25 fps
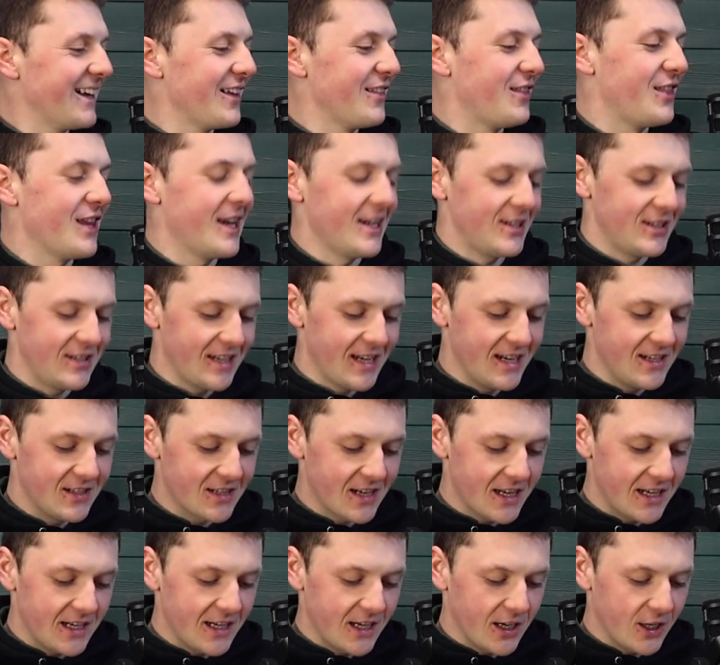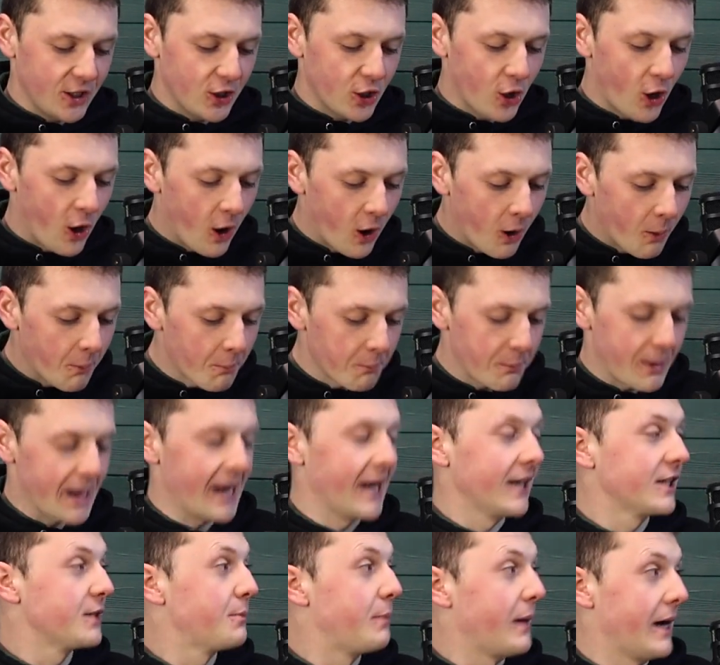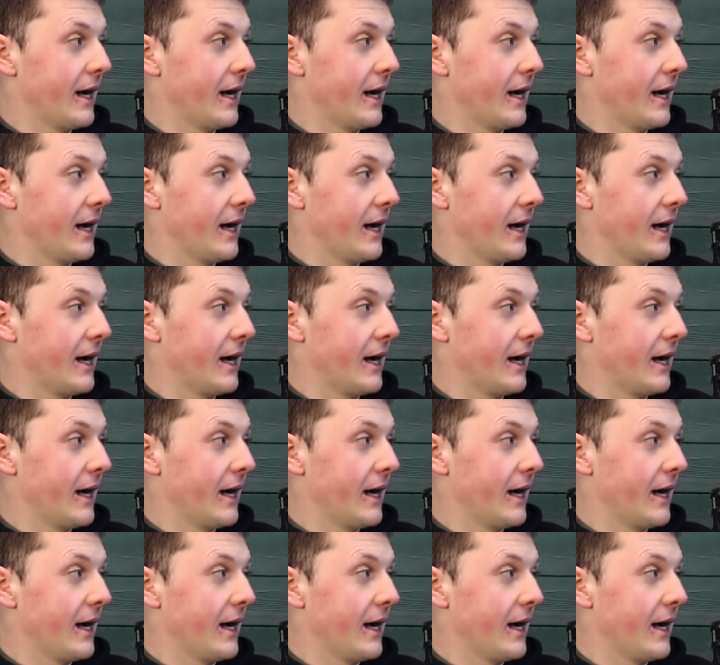This is a compact